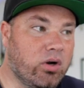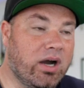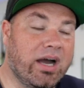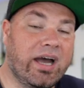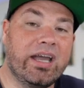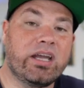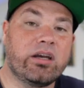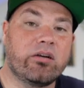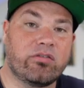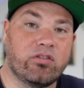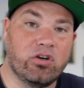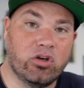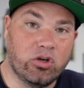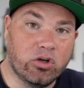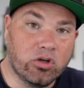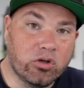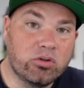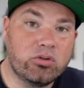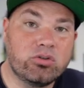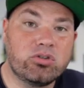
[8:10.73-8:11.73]
Hygraph
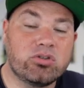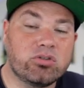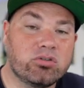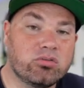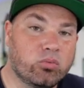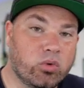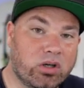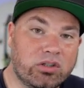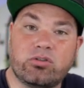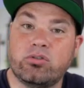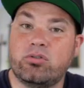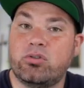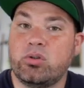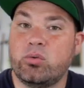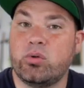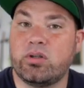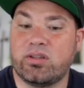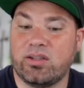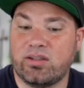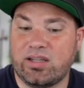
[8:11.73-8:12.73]
knows what to do
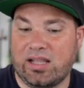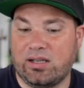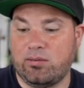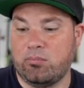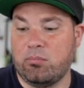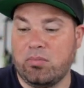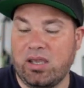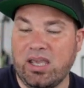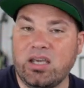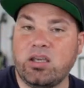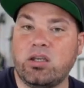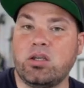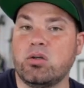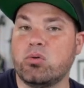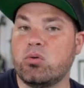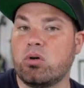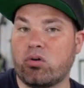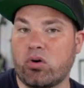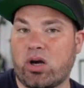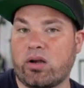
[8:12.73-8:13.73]
with it and make
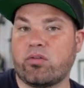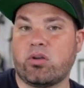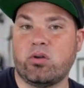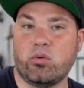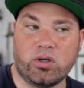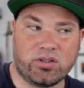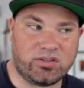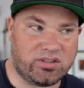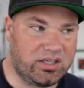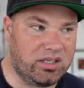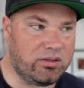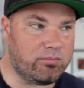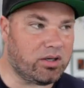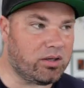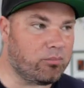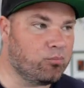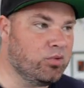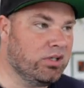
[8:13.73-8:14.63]
you a GraphQL schema.